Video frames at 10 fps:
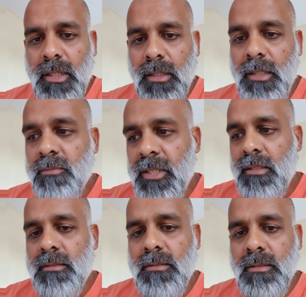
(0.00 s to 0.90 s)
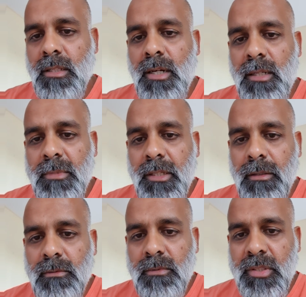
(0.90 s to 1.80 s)
in peace, in harmony
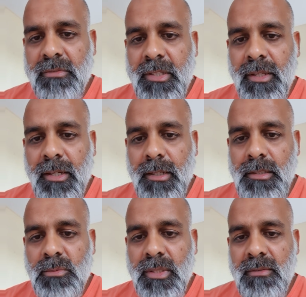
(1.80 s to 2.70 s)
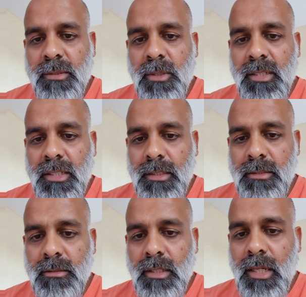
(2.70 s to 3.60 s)
with everything else, with everyone
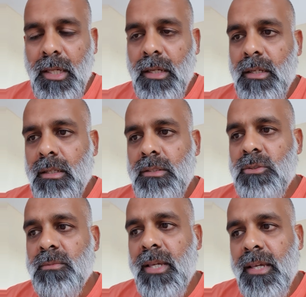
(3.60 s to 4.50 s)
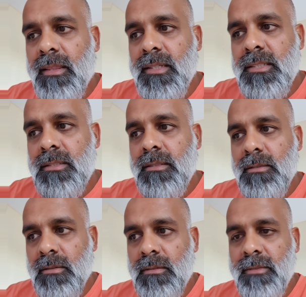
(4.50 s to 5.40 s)
else, to make this
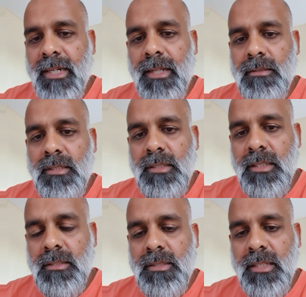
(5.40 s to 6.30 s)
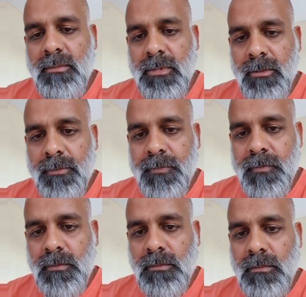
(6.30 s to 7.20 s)
reality sustainable
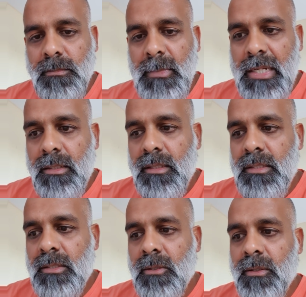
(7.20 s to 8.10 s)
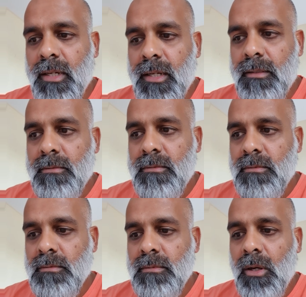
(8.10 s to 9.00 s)
so that
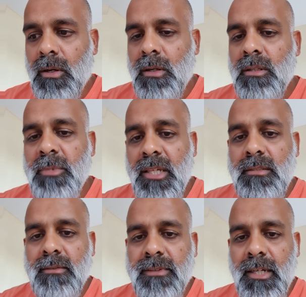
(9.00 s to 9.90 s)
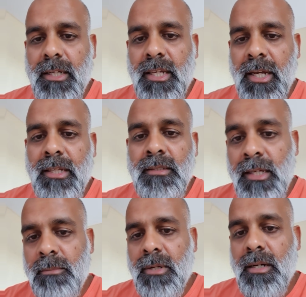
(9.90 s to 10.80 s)
all beings of light can
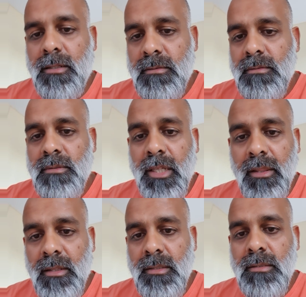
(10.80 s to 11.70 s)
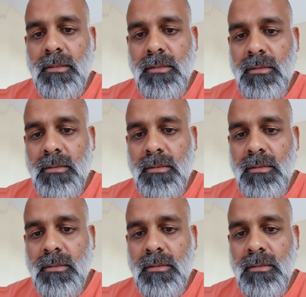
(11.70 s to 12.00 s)
take part in this